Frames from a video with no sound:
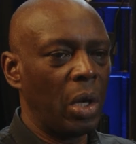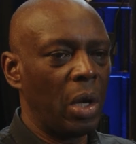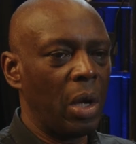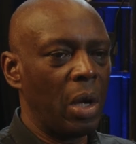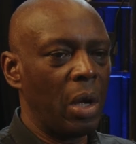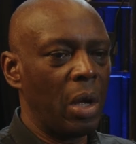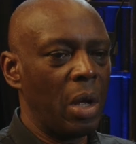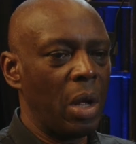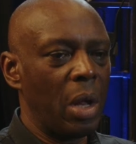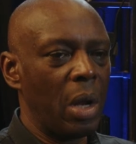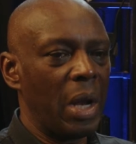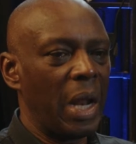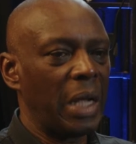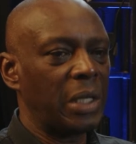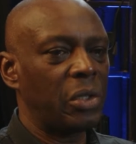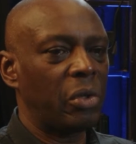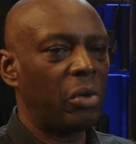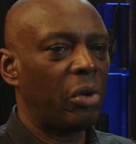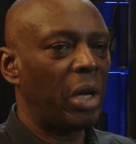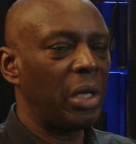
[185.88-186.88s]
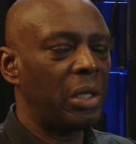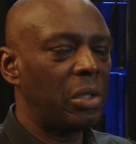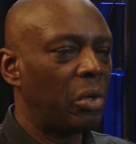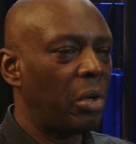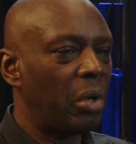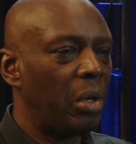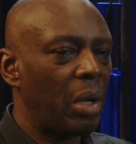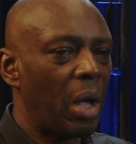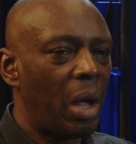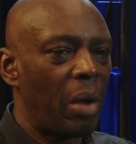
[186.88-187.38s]
a lesser greater
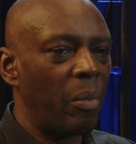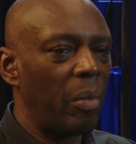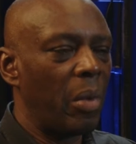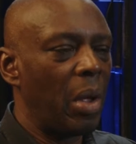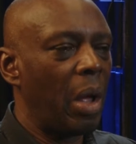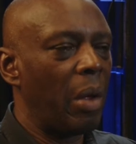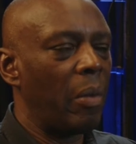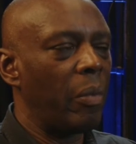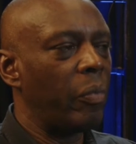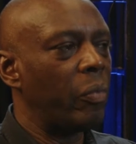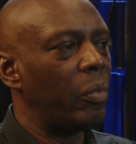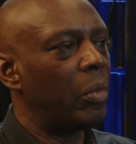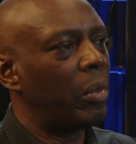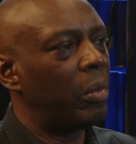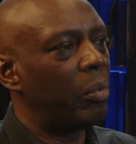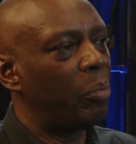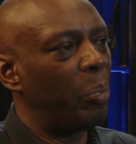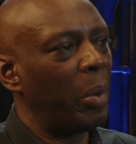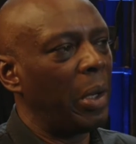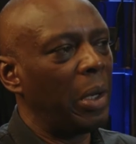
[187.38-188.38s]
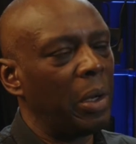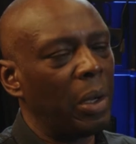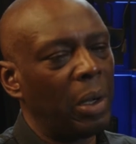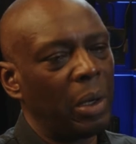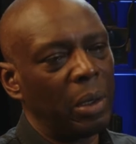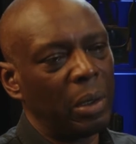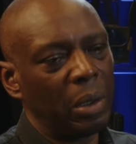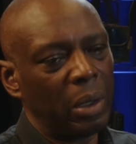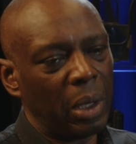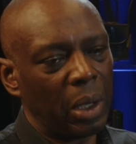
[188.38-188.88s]
degree. I've been
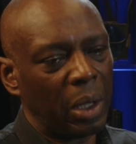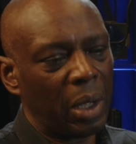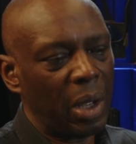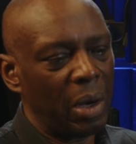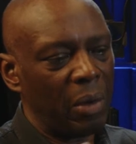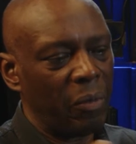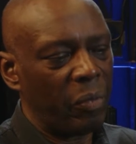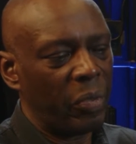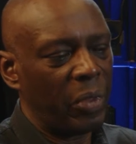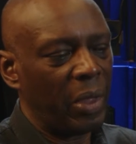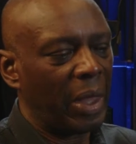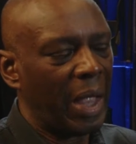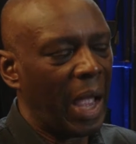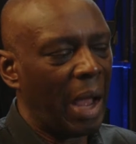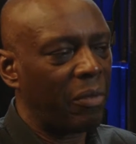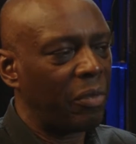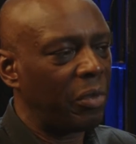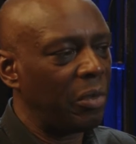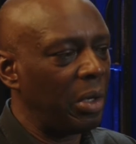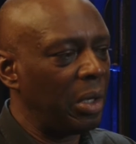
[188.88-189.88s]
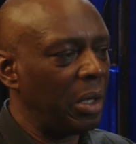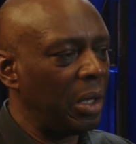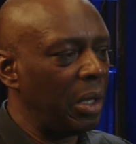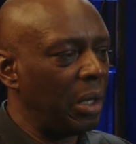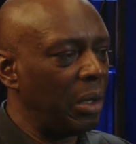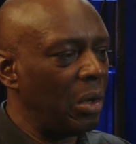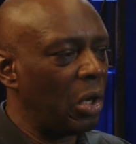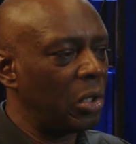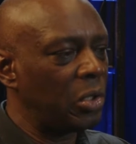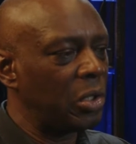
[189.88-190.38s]
on a kind of the gathering
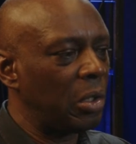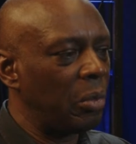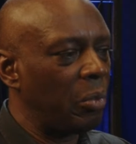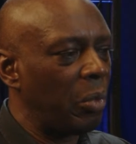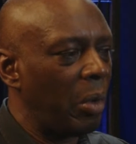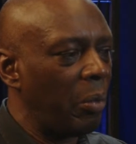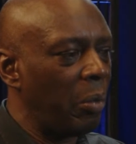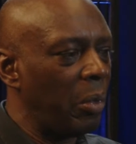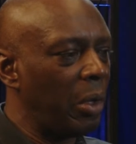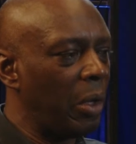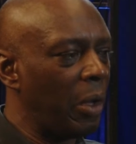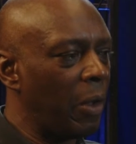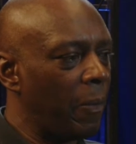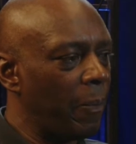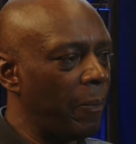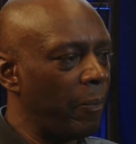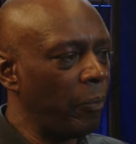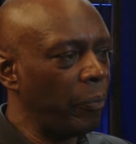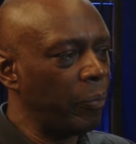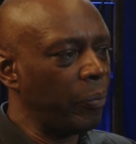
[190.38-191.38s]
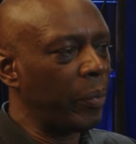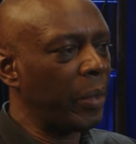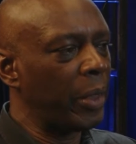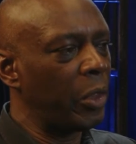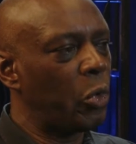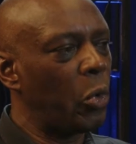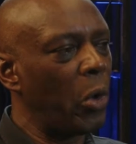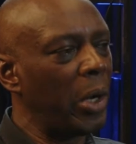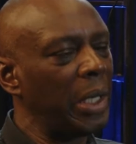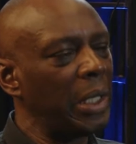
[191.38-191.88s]
in Nottingham when we,
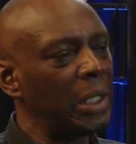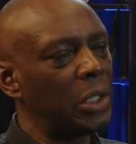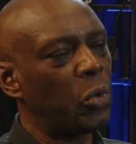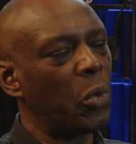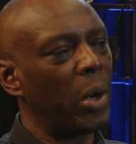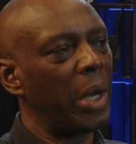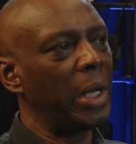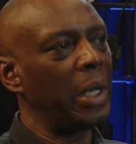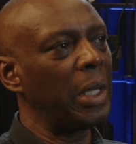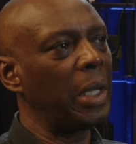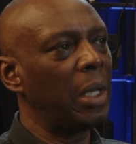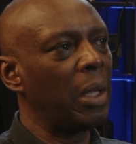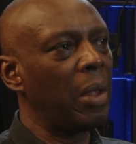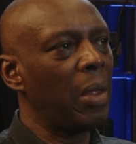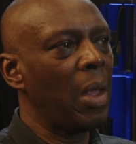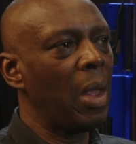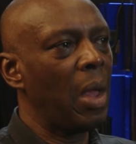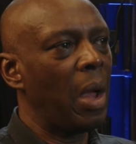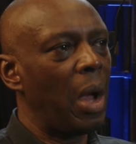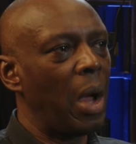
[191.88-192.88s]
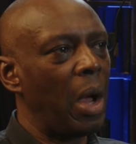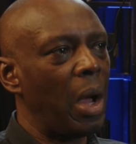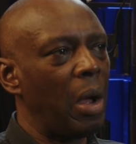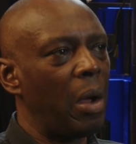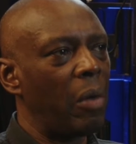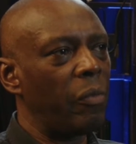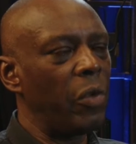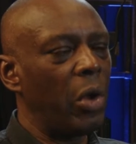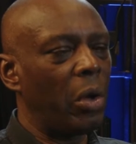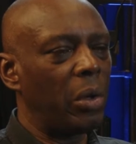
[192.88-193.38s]
2020,
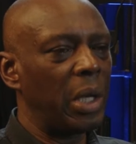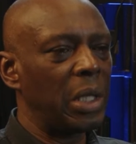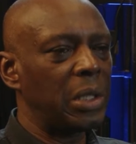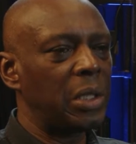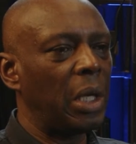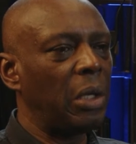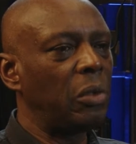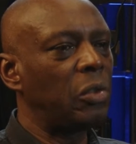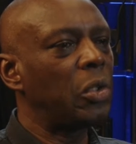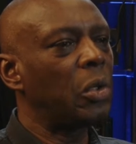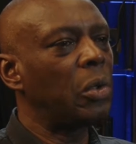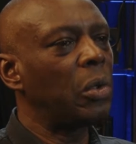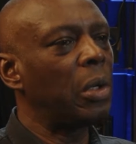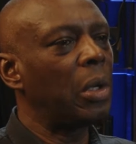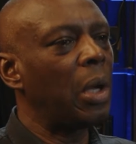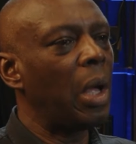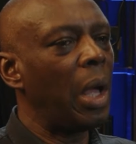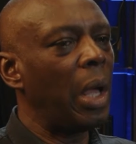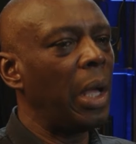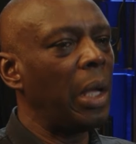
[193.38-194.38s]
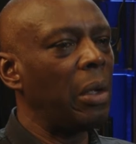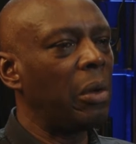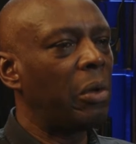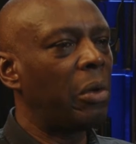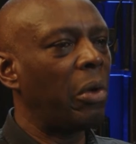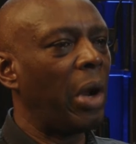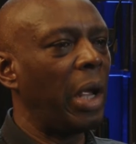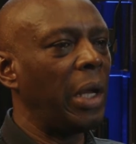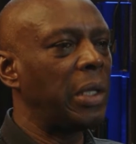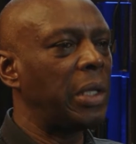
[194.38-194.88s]
not necessarily done a
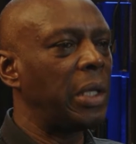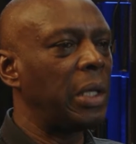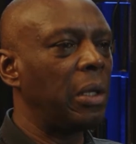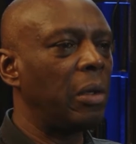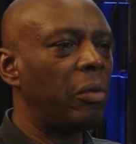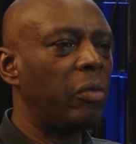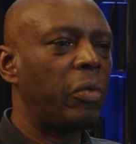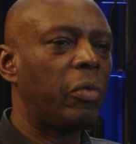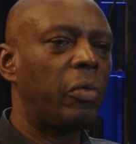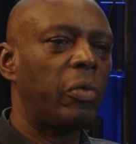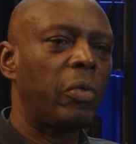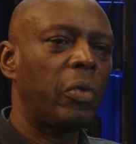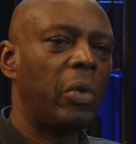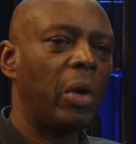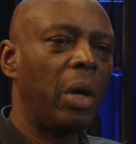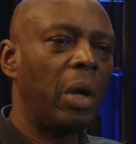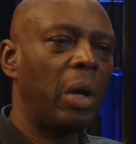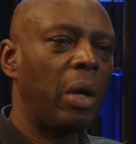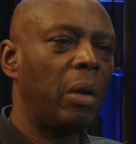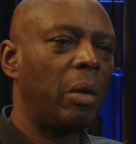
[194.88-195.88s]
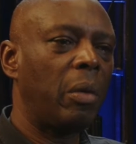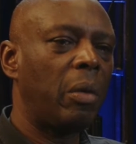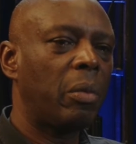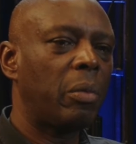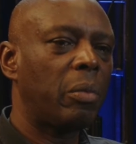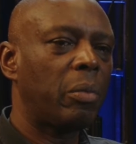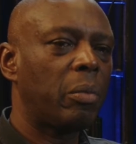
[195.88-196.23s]
great deal of